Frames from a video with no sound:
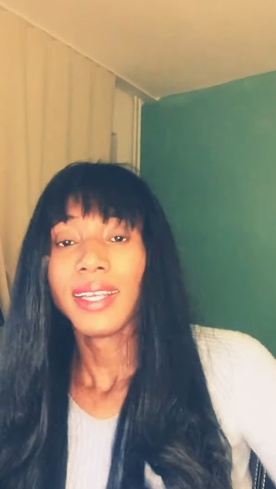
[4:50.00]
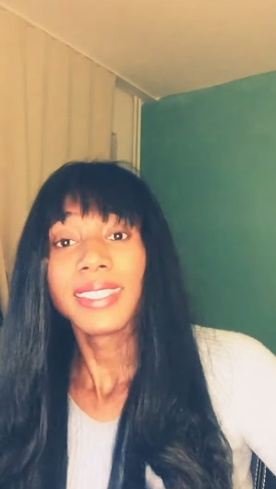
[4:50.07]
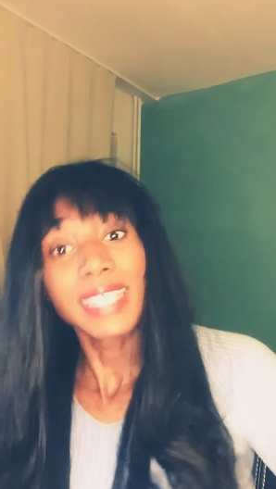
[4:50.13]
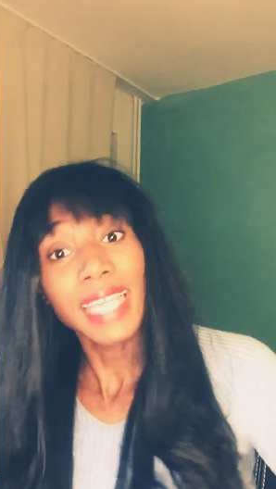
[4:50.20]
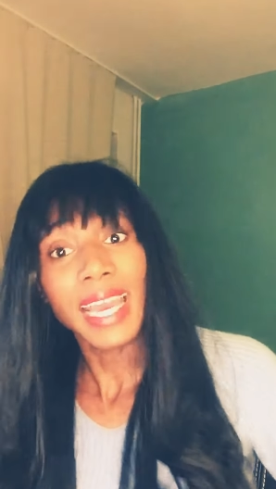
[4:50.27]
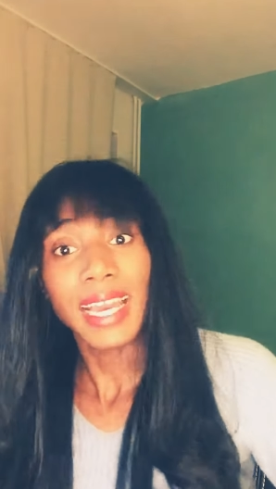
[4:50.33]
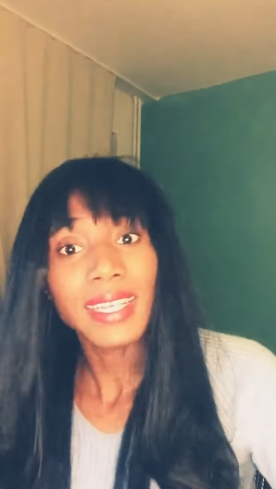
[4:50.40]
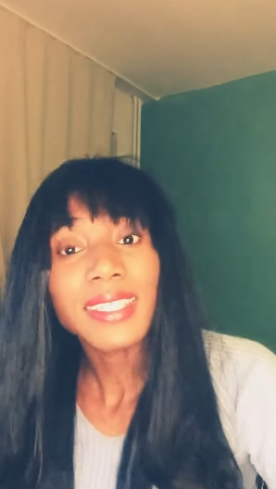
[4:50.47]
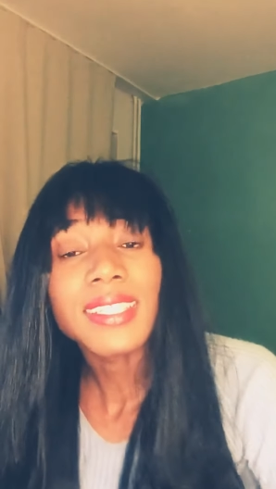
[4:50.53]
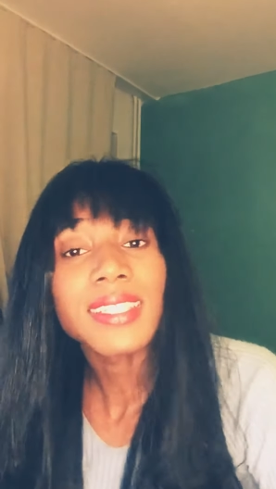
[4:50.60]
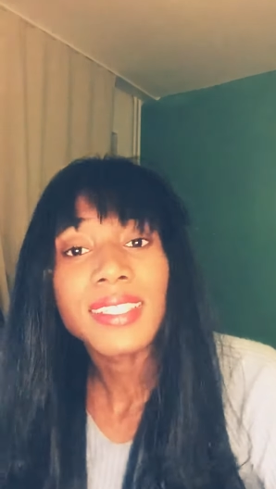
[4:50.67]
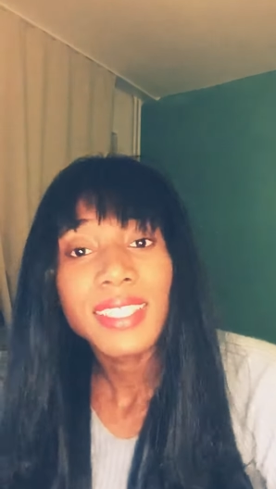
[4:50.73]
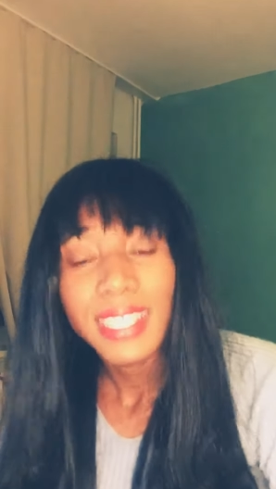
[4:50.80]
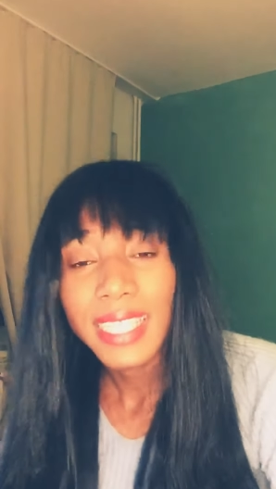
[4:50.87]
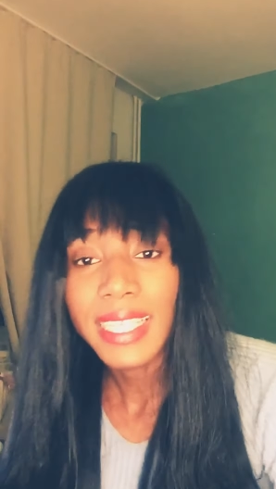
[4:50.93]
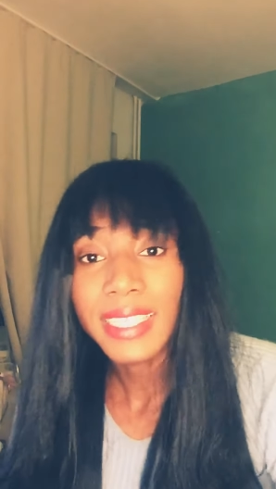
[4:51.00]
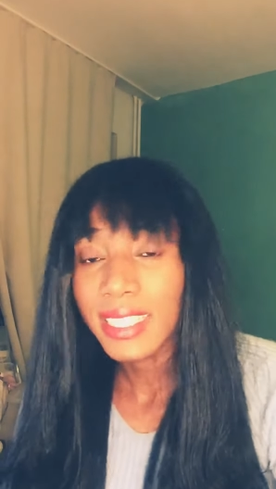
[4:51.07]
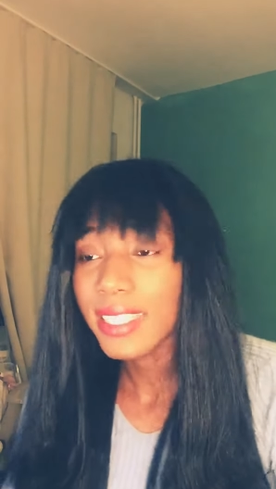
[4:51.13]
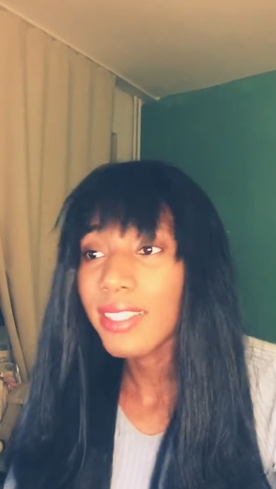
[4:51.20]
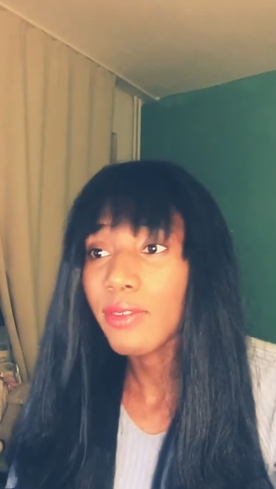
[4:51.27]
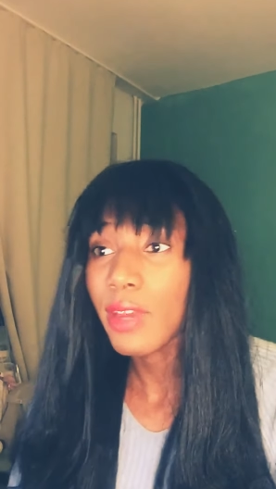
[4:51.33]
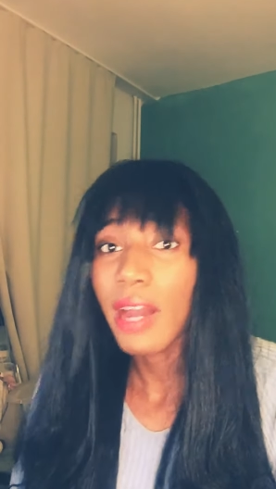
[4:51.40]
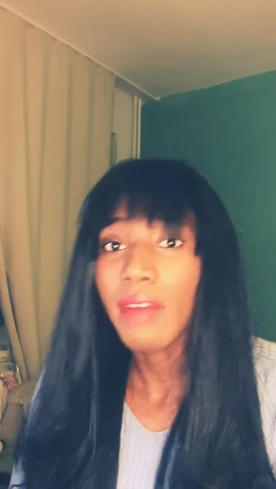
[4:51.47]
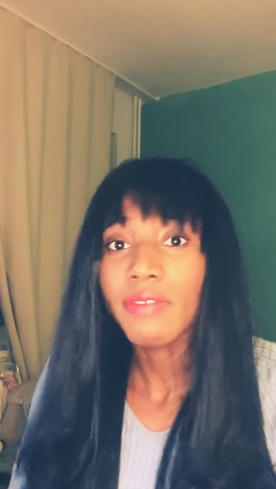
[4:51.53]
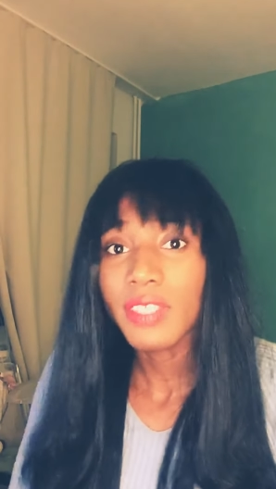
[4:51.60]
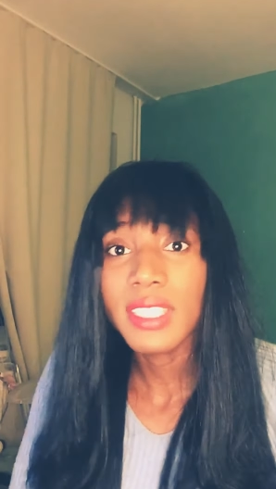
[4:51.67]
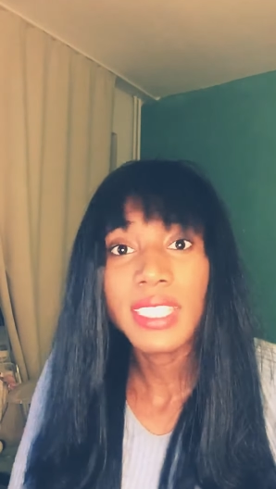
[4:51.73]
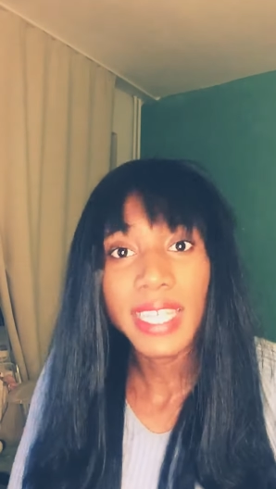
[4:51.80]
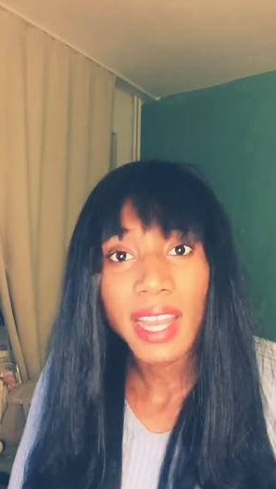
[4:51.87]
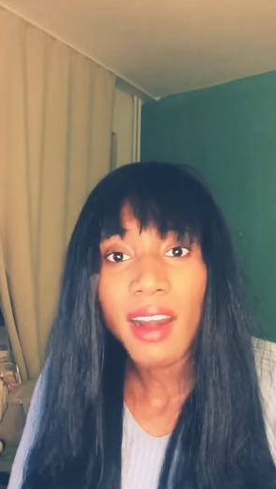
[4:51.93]
Yes, ladies, you have to
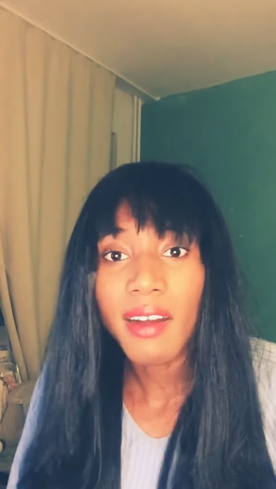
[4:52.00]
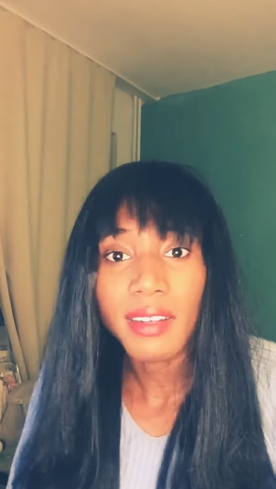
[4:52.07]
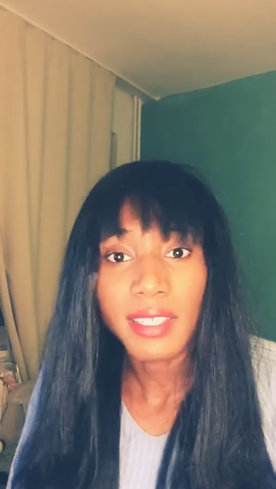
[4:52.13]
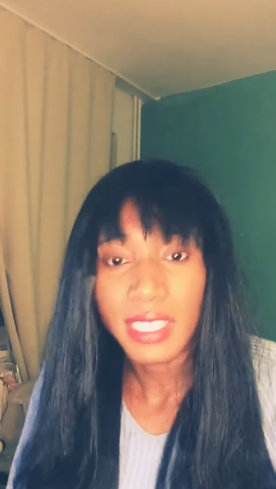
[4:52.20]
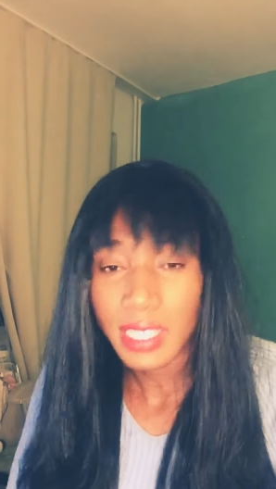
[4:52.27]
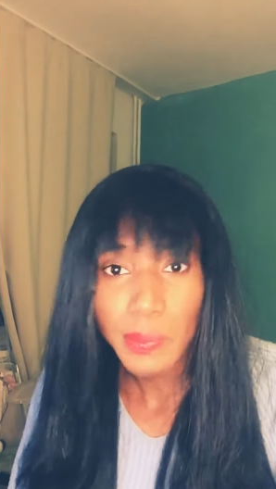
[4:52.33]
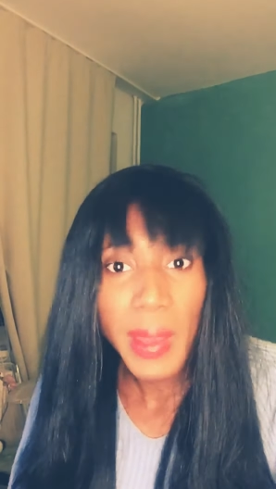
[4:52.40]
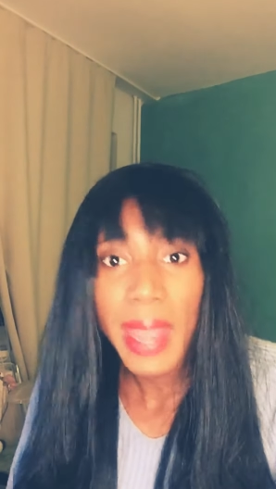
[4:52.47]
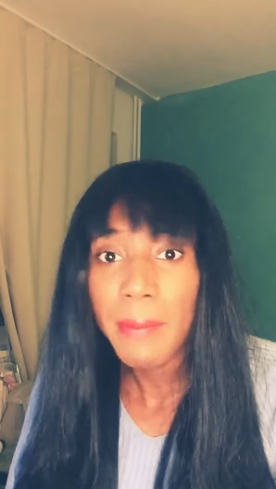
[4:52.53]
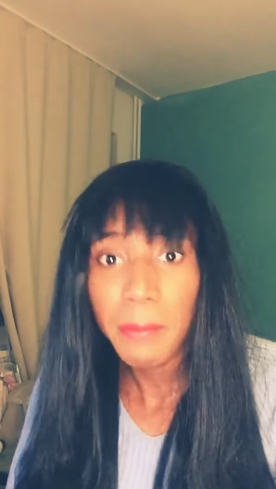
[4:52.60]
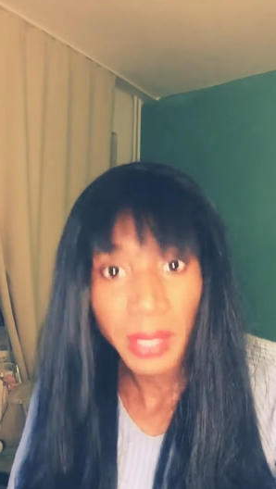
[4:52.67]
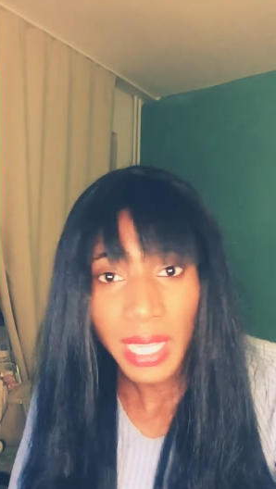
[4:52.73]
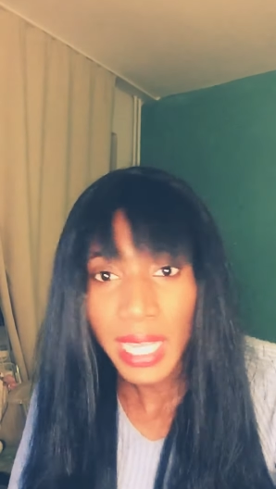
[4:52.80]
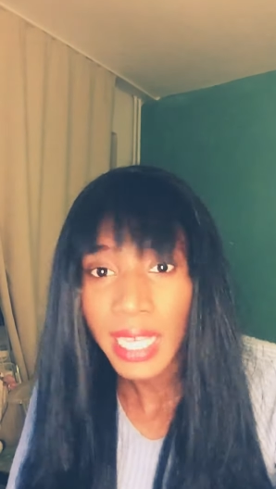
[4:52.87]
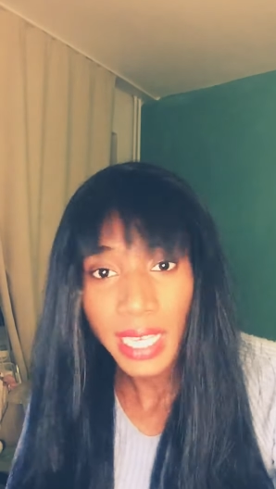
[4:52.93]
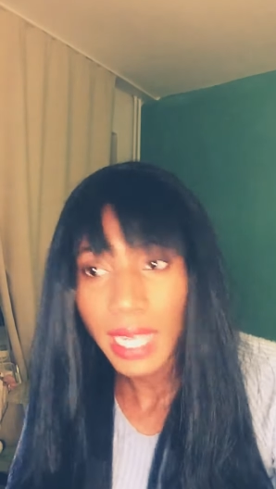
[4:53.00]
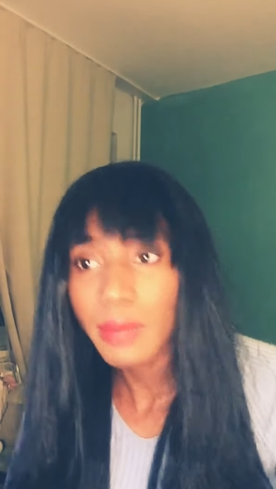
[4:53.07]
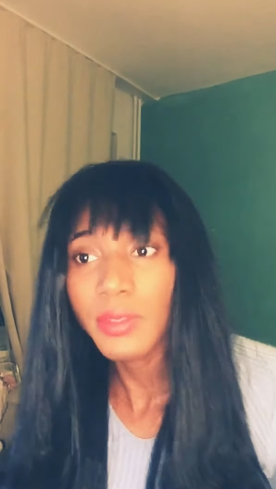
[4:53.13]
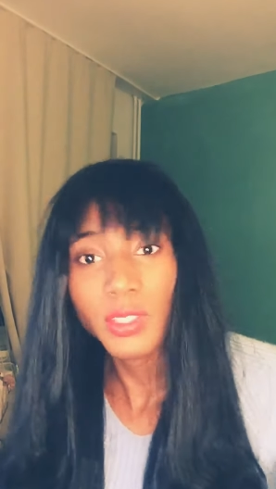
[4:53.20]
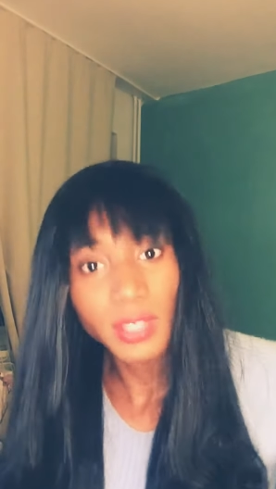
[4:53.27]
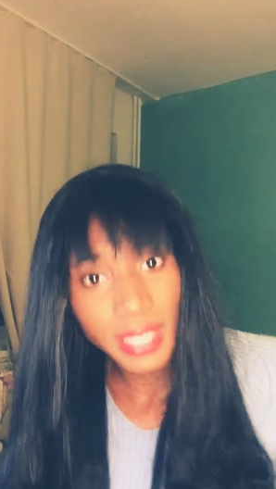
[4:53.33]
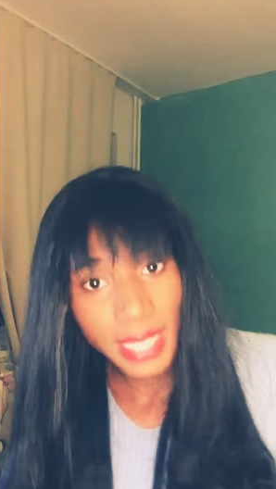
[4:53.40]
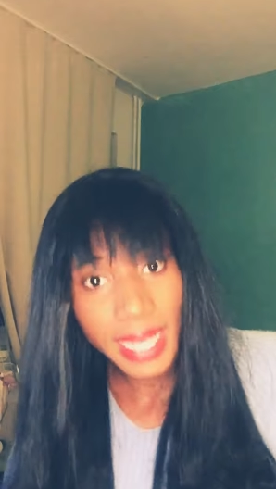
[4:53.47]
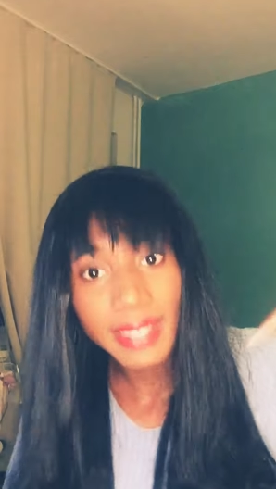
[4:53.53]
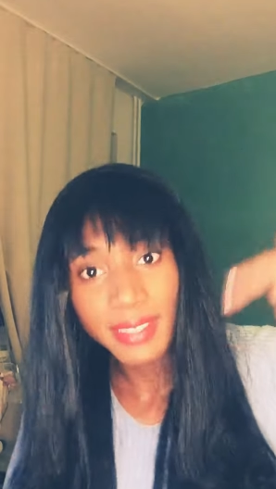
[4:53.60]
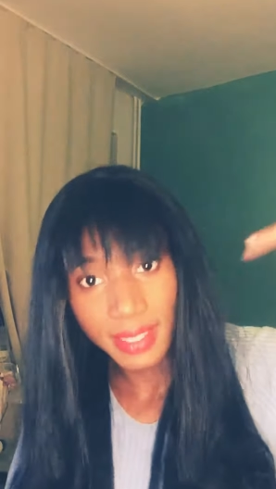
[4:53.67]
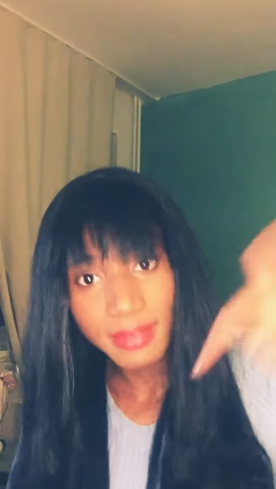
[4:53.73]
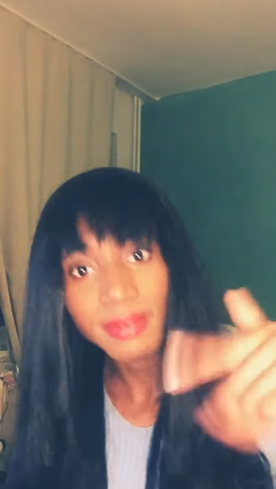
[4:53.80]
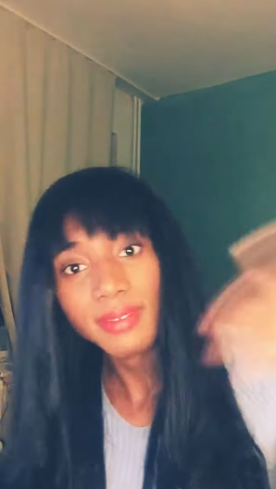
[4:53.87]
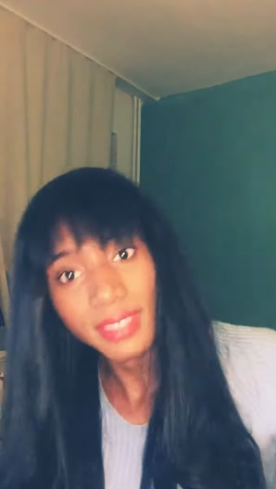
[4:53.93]
stay honest. Men play games to
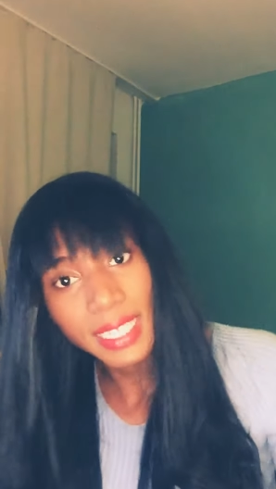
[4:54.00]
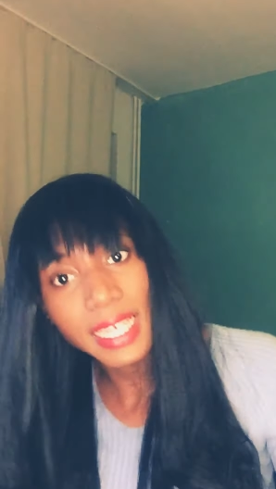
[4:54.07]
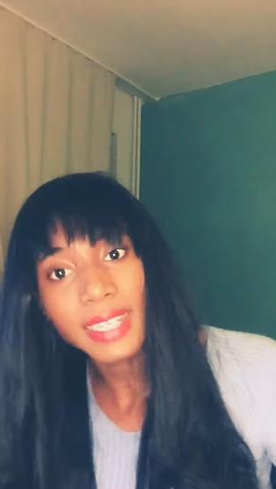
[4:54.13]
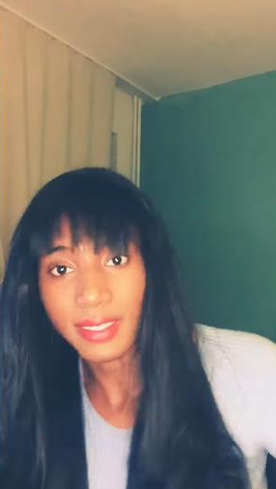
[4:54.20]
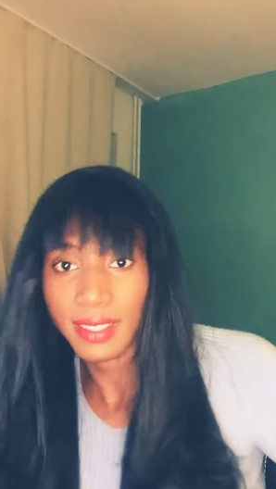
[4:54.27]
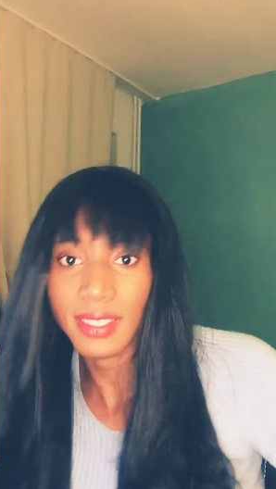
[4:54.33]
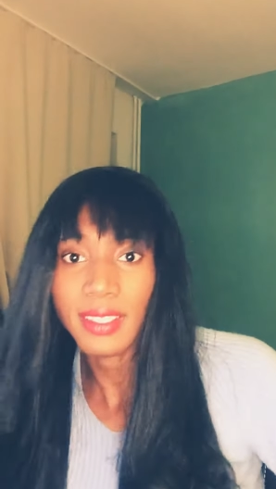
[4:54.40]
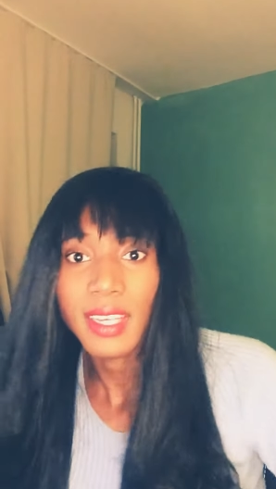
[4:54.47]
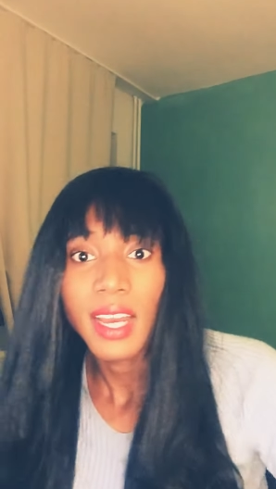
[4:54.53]
get this.